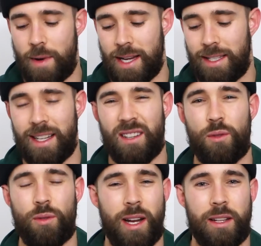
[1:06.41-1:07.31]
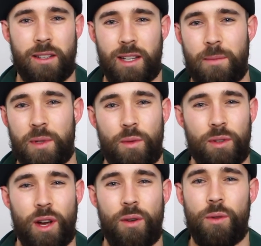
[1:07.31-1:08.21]
based and it all kind of just comes in
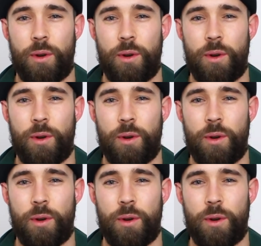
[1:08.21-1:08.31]
one go,